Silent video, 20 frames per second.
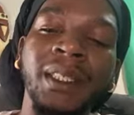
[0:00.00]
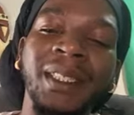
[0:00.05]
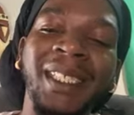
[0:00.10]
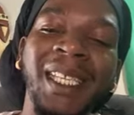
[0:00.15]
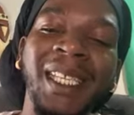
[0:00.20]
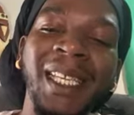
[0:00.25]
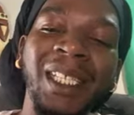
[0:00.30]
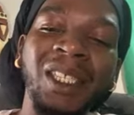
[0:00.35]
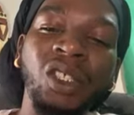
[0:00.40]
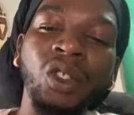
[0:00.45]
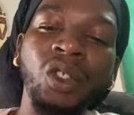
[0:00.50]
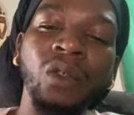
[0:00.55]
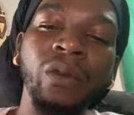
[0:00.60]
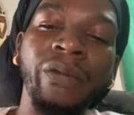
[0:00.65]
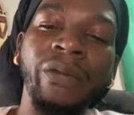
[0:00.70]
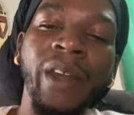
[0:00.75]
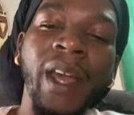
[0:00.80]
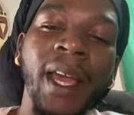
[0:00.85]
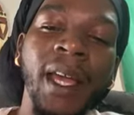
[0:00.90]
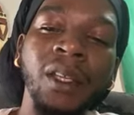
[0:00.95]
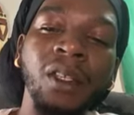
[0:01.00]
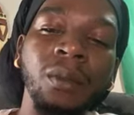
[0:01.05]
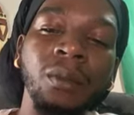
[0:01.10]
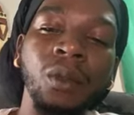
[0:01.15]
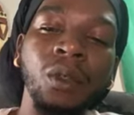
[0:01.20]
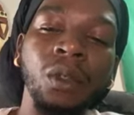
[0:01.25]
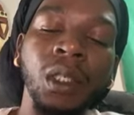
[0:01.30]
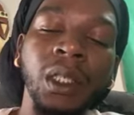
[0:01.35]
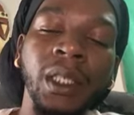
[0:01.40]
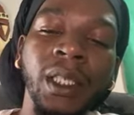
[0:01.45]
teach you
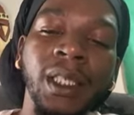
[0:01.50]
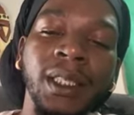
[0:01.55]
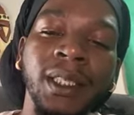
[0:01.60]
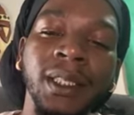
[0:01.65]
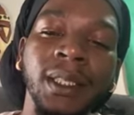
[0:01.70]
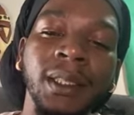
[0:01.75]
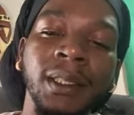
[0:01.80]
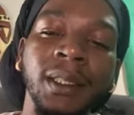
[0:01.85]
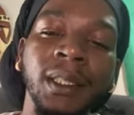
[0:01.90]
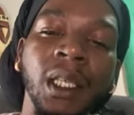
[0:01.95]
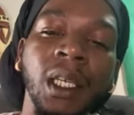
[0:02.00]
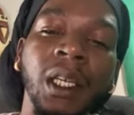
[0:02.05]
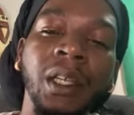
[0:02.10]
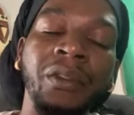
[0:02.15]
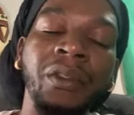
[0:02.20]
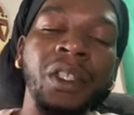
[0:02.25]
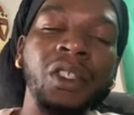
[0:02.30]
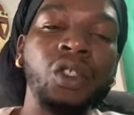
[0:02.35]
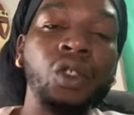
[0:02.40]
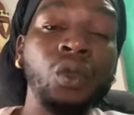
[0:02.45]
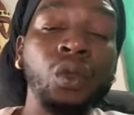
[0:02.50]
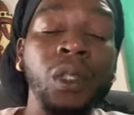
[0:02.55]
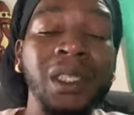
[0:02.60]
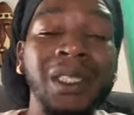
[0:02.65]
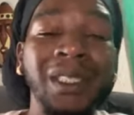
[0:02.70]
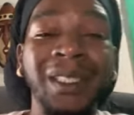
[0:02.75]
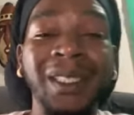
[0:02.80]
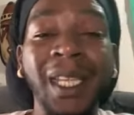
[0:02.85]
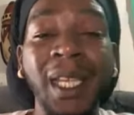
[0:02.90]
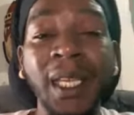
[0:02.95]
valuable lessons that you
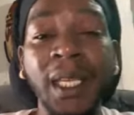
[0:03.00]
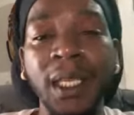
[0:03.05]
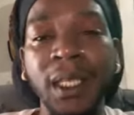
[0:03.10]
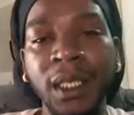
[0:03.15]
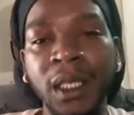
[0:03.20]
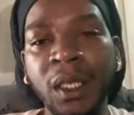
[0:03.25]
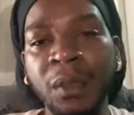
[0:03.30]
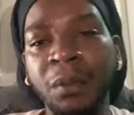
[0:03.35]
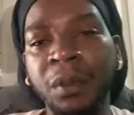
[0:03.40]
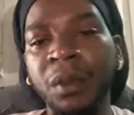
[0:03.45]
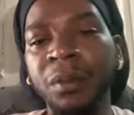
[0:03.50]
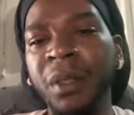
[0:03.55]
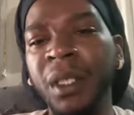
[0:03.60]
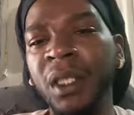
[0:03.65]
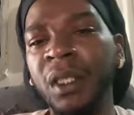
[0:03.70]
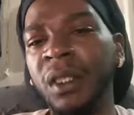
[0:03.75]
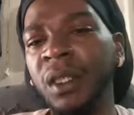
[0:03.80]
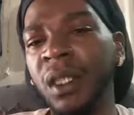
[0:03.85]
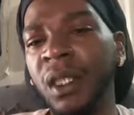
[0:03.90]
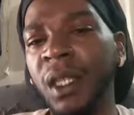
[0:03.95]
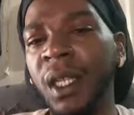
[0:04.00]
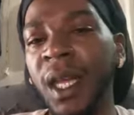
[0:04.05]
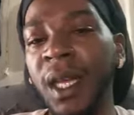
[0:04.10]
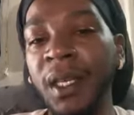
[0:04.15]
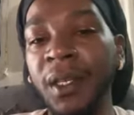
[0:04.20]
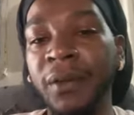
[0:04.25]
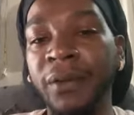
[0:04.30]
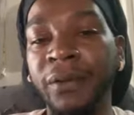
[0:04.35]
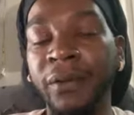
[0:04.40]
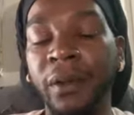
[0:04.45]
can take and implement in your
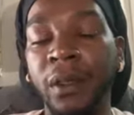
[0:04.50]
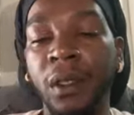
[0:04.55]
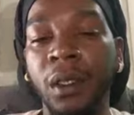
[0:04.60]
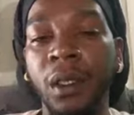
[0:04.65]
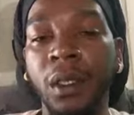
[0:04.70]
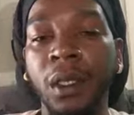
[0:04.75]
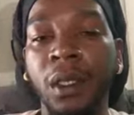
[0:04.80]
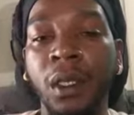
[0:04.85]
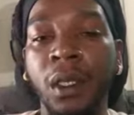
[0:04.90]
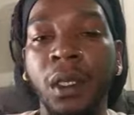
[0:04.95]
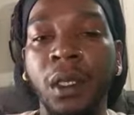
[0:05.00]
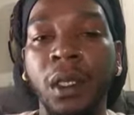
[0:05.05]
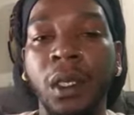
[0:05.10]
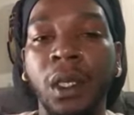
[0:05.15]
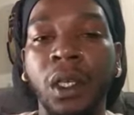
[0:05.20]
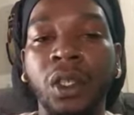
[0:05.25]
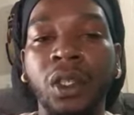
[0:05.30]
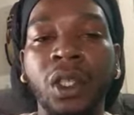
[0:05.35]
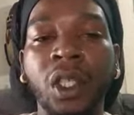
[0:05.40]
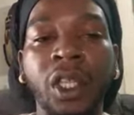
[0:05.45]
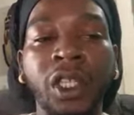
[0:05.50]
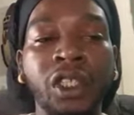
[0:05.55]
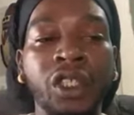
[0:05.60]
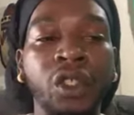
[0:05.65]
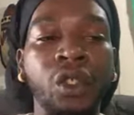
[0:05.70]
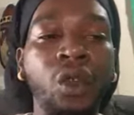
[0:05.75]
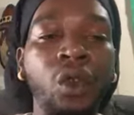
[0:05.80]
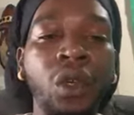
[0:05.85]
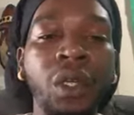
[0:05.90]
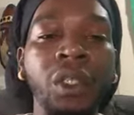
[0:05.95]
life that is
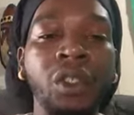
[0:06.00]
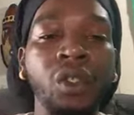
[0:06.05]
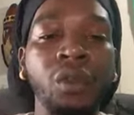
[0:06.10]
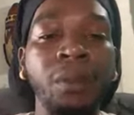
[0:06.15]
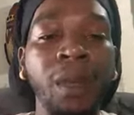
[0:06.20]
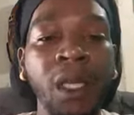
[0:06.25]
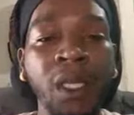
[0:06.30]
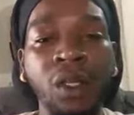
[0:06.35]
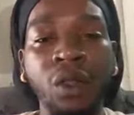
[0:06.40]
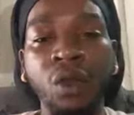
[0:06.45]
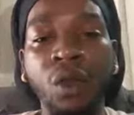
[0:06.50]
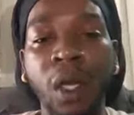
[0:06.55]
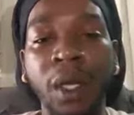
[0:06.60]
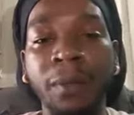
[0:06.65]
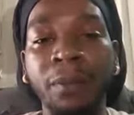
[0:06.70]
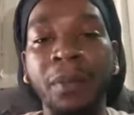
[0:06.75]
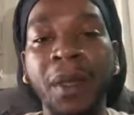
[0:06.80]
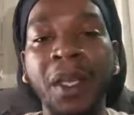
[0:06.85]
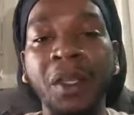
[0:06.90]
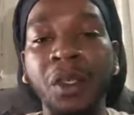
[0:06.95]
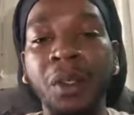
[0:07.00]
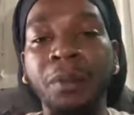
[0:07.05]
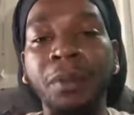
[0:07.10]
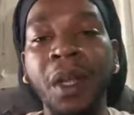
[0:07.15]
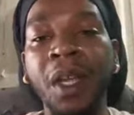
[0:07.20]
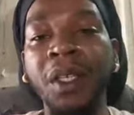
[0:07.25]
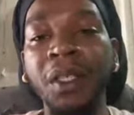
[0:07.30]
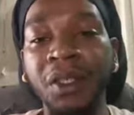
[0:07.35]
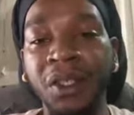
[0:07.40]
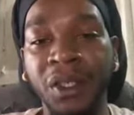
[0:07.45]
going to make you a better
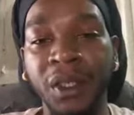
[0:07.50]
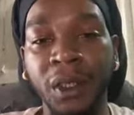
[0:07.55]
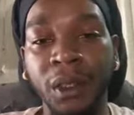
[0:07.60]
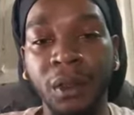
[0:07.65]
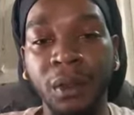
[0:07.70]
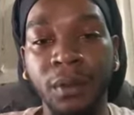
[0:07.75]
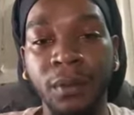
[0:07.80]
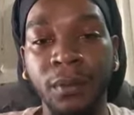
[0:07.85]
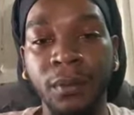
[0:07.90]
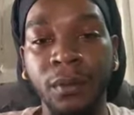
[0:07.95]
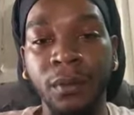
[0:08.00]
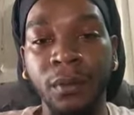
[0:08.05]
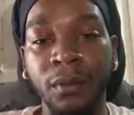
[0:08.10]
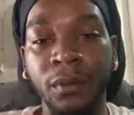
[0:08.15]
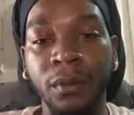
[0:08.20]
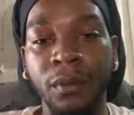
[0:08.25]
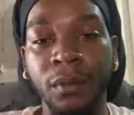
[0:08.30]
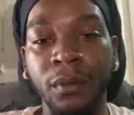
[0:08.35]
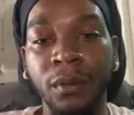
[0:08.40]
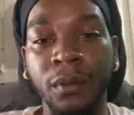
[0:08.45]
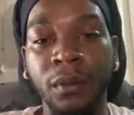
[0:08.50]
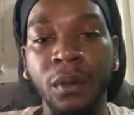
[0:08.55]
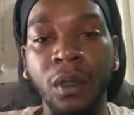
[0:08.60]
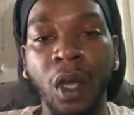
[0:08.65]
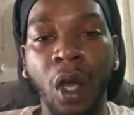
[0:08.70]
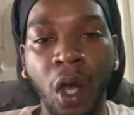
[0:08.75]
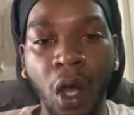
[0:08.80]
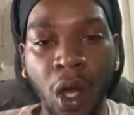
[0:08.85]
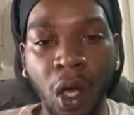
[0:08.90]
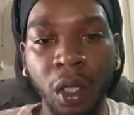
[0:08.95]
person
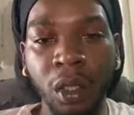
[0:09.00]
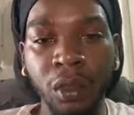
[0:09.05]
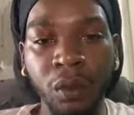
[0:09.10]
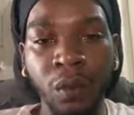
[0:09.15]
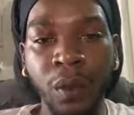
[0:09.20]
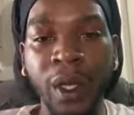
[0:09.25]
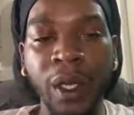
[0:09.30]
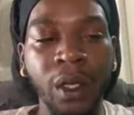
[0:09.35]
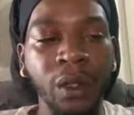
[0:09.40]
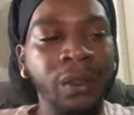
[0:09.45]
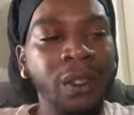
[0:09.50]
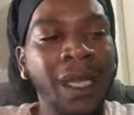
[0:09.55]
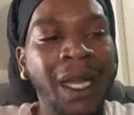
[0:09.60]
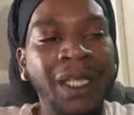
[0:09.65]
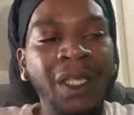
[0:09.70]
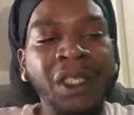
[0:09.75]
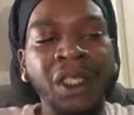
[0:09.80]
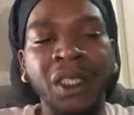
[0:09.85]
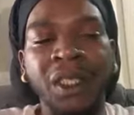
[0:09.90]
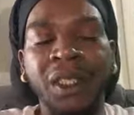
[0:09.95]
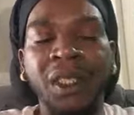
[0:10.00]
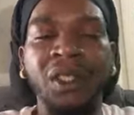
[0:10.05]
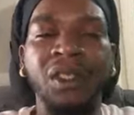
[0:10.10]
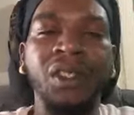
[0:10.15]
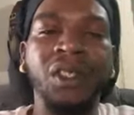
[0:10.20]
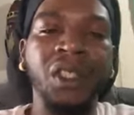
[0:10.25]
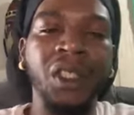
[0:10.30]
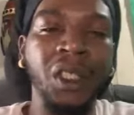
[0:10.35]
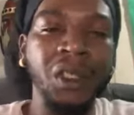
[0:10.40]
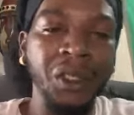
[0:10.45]
all around, not just in
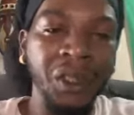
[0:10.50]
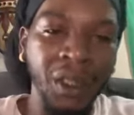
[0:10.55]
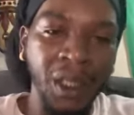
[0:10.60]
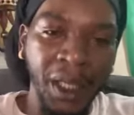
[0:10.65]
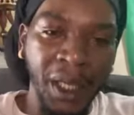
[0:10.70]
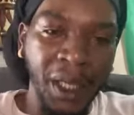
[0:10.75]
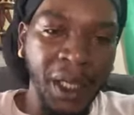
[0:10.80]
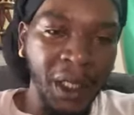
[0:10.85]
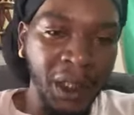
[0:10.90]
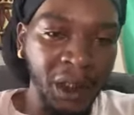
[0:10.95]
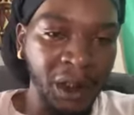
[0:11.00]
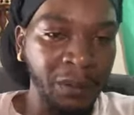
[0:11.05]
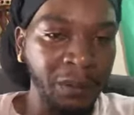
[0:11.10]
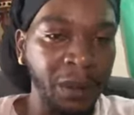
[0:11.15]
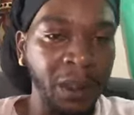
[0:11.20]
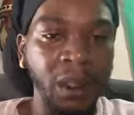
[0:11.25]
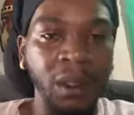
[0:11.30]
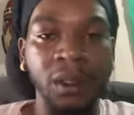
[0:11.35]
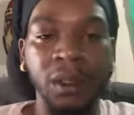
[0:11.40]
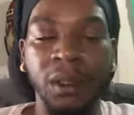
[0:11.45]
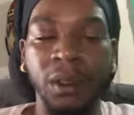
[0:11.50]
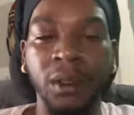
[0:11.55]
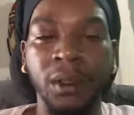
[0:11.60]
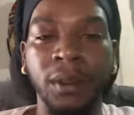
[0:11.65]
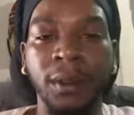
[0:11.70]
certain aspects.